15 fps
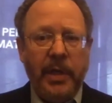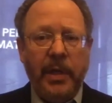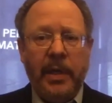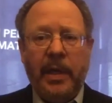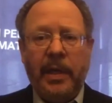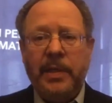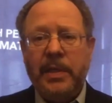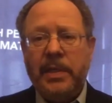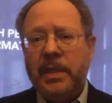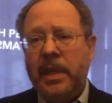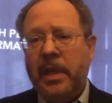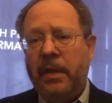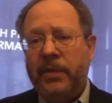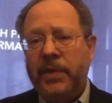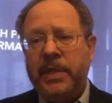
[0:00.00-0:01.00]
uh, to
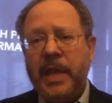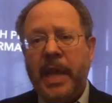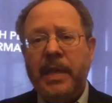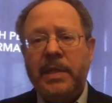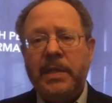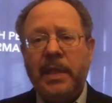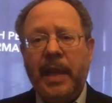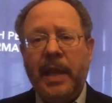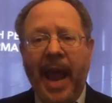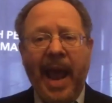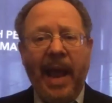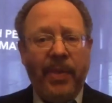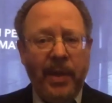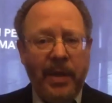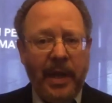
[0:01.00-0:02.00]
see if states that
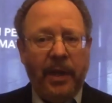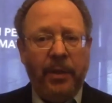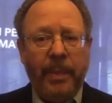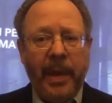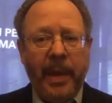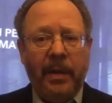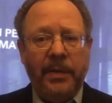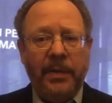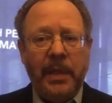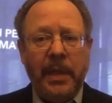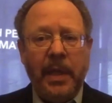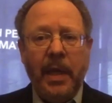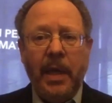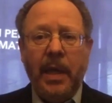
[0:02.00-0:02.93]
had the death penalty